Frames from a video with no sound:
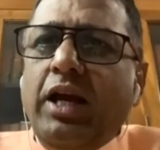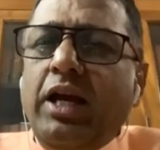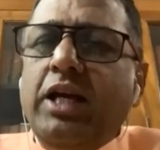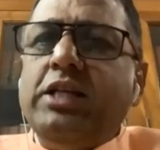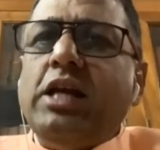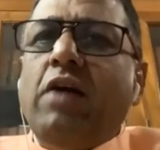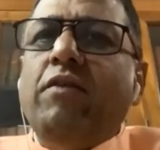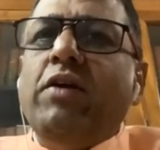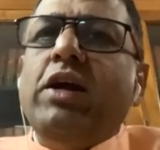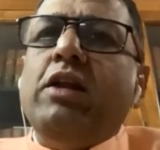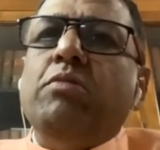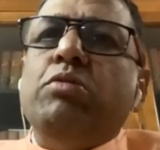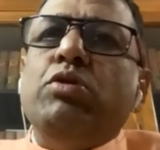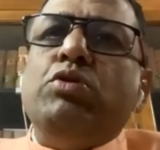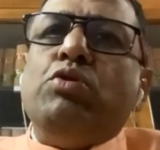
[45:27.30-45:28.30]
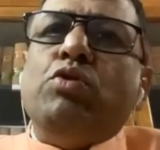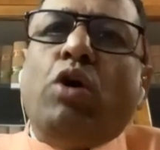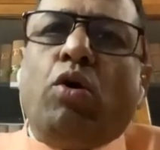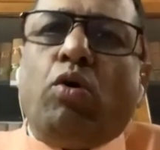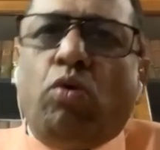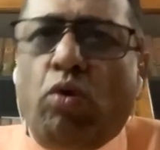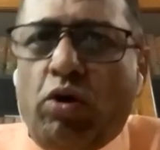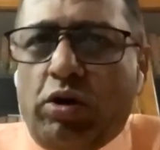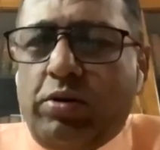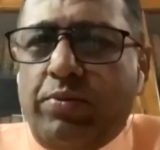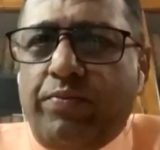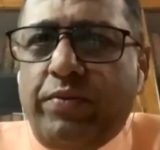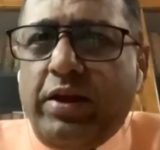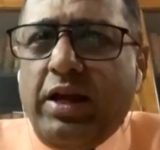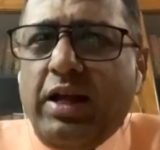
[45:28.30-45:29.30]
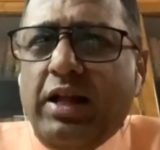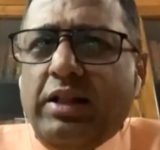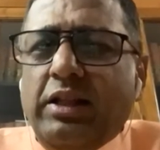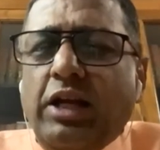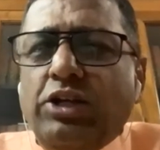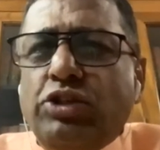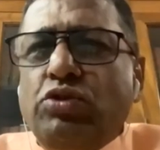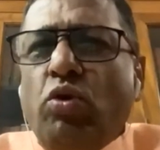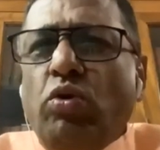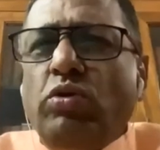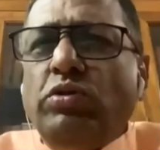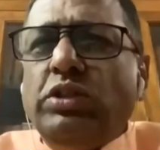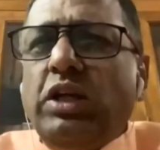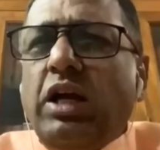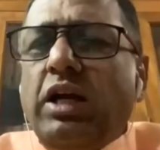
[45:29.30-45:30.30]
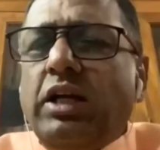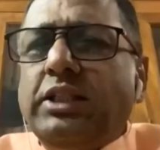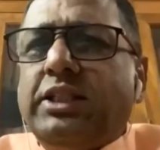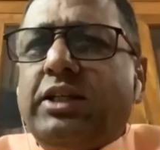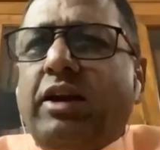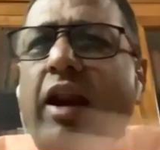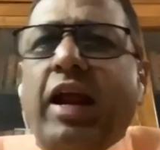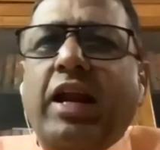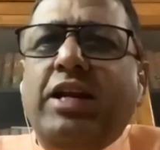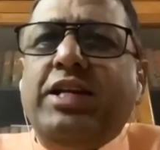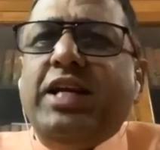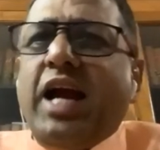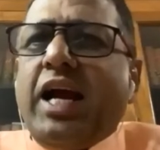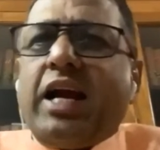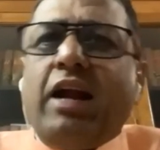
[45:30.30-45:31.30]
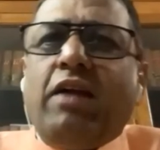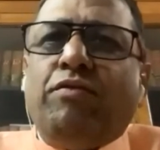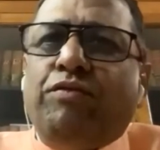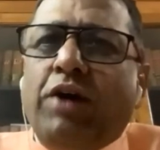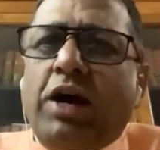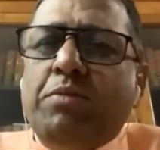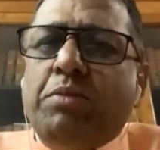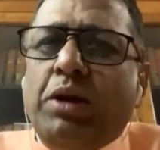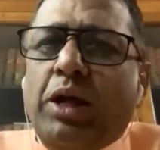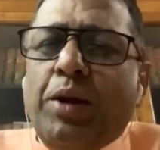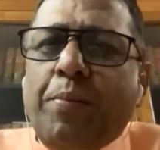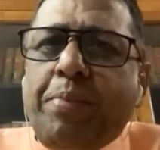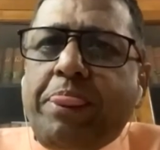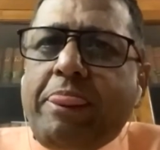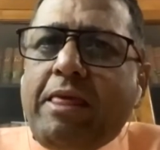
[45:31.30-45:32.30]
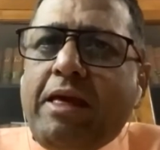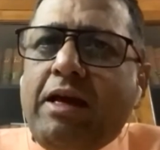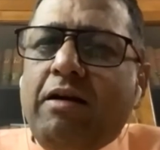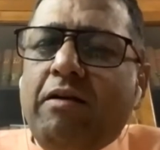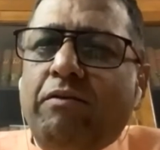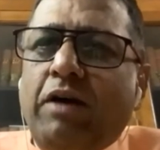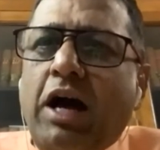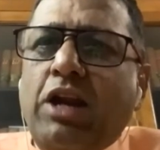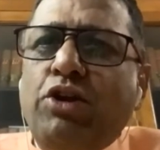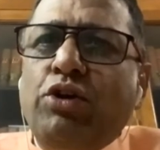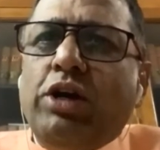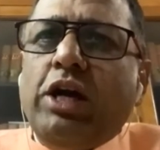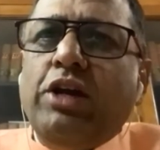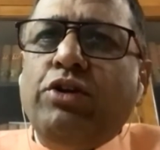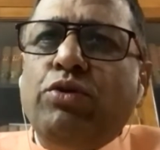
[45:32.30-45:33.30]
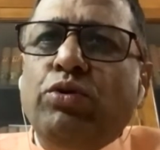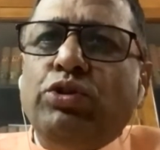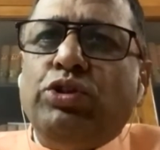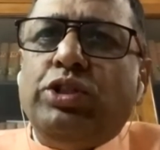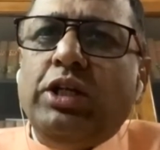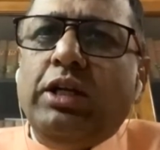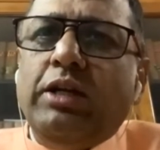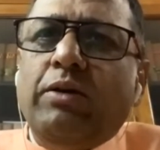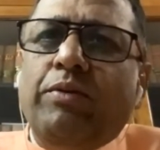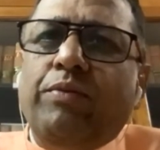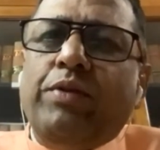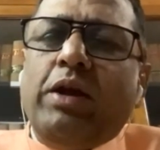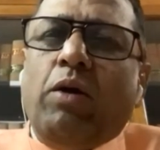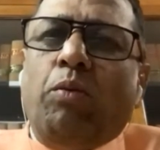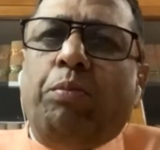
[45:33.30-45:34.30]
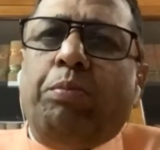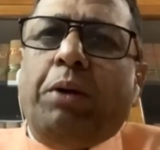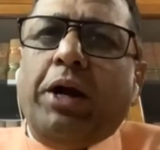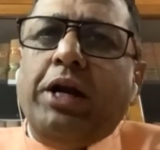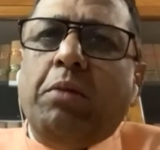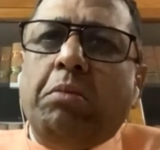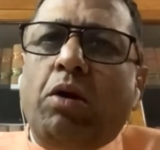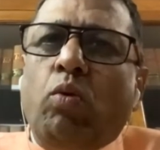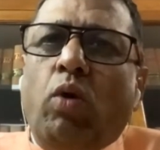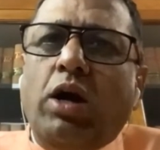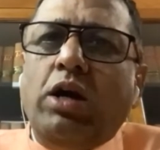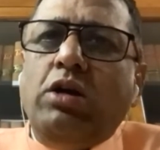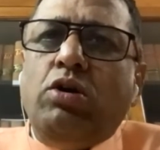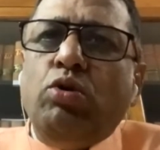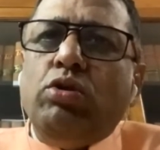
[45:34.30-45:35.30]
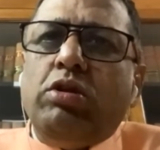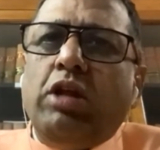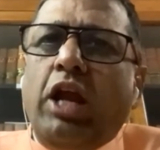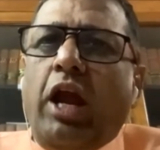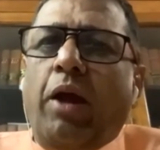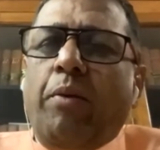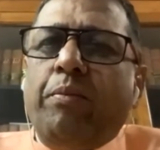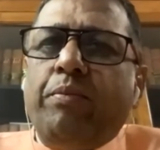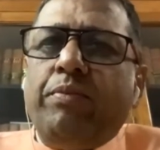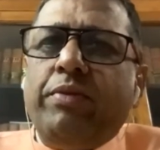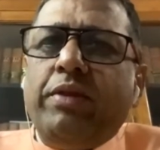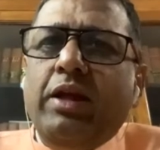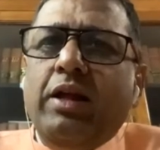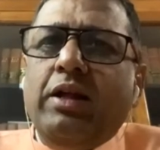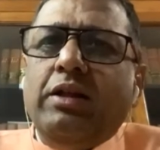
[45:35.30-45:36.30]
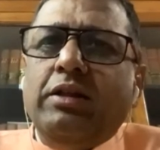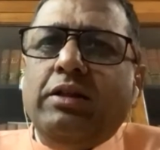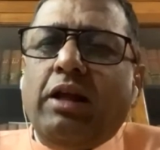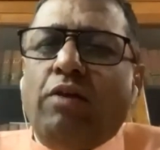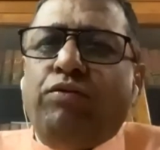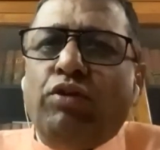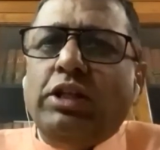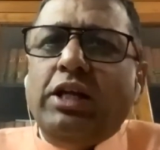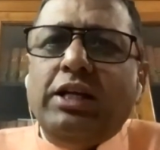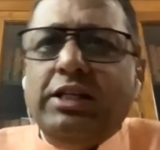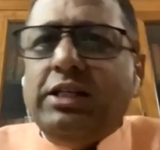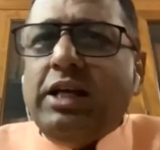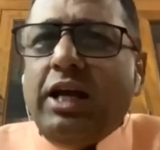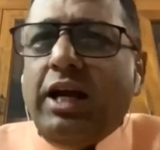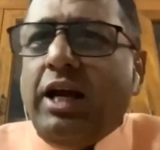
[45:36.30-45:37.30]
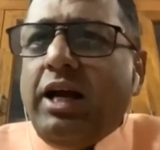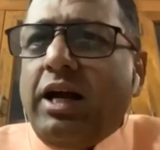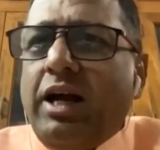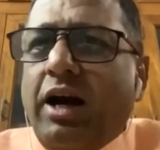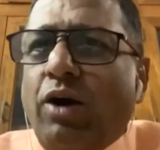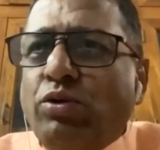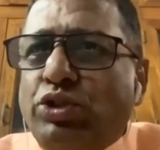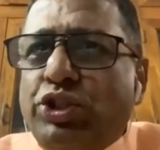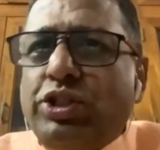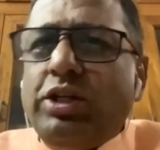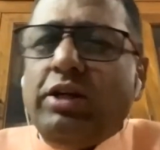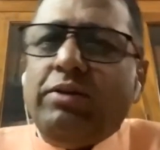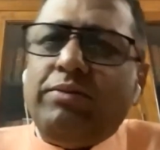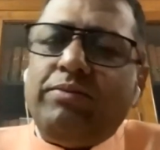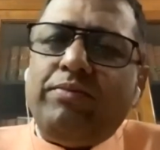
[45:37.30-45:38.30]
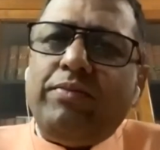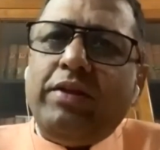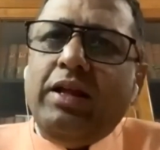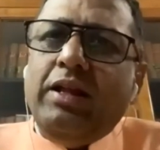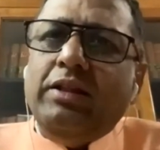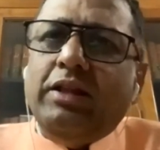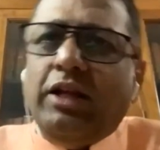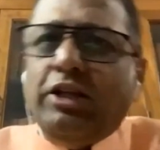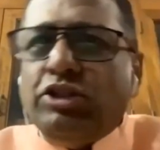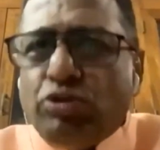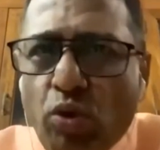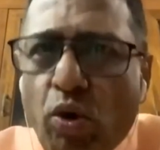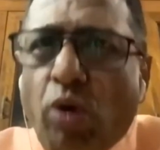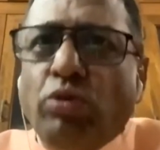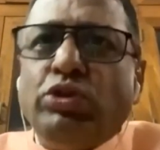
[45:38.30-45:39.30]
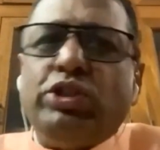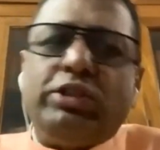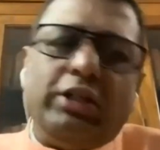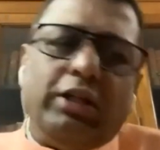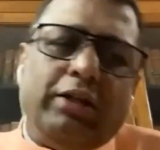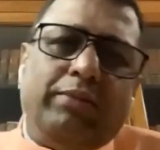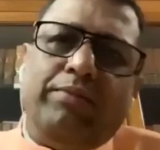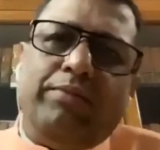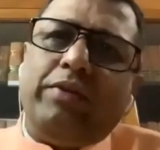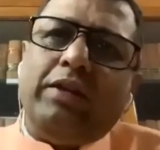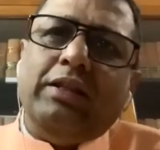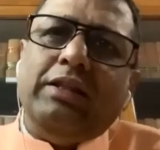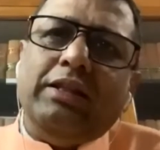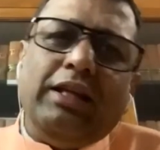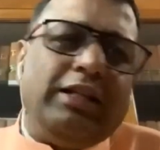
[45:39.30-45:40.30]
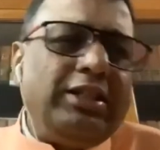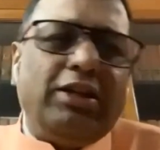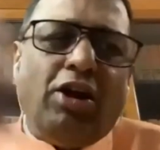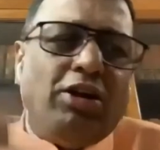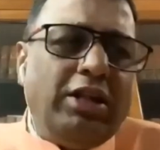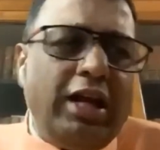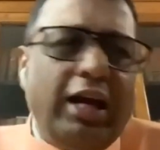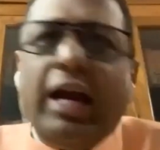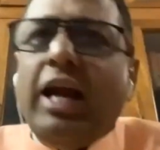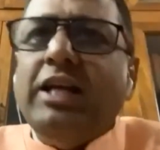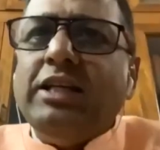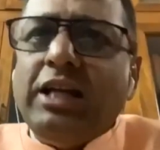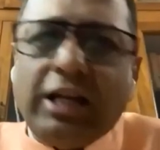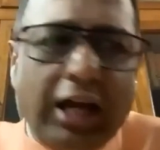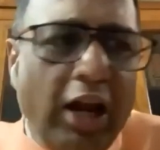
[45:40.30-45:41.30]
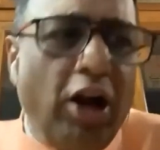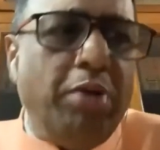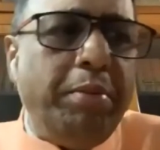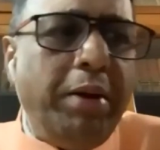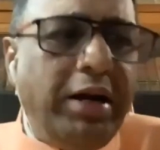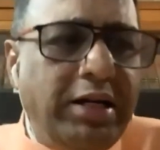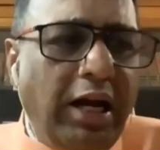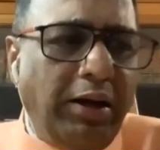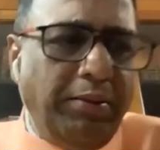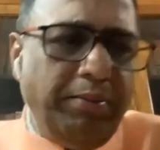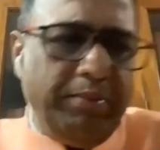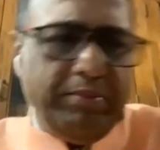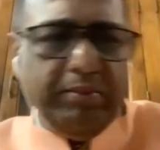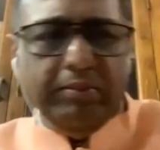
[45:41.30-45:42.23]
is available to the court. There is no straight jacket formula where you can use it, point number 1, 2, 3. Therefore, there is a ouster. There is no ouster. That's not the case and cannot be done.